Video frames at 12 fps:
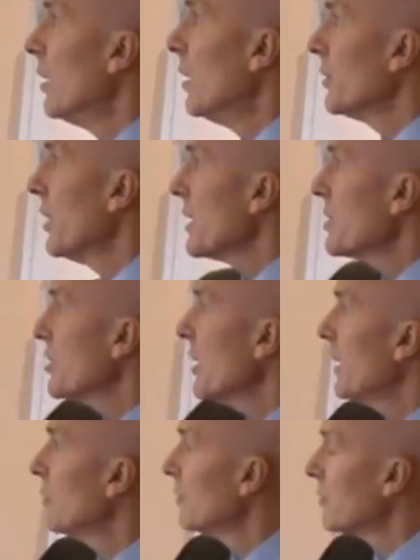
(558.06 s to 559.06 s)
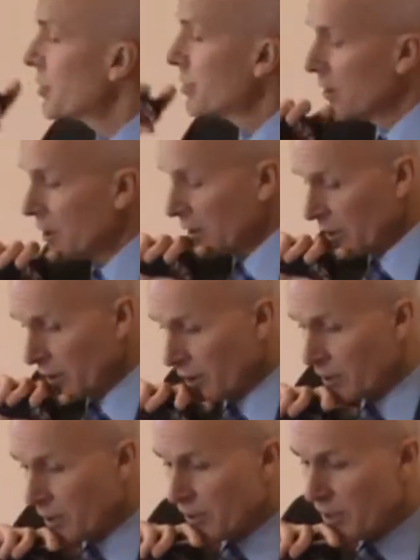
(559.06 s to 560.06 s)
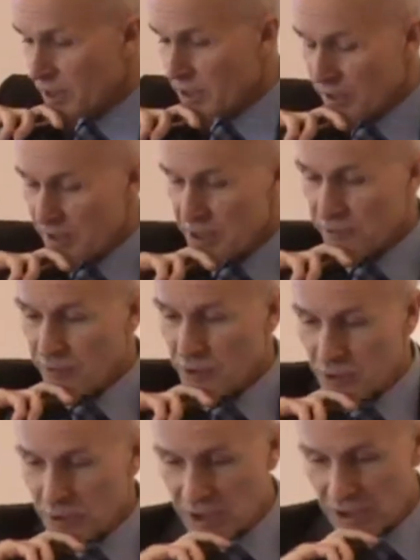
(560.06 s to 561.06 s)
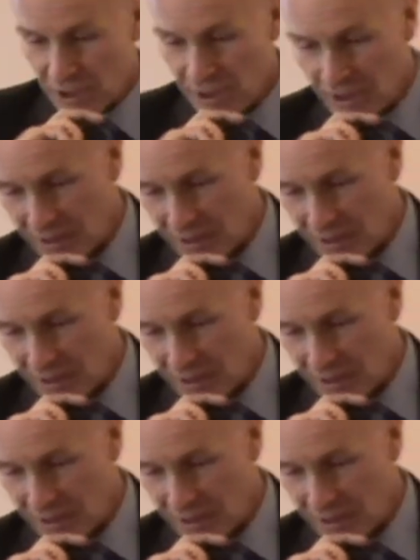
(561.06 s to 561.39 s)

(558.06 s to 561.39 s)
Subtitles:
online sales. This of course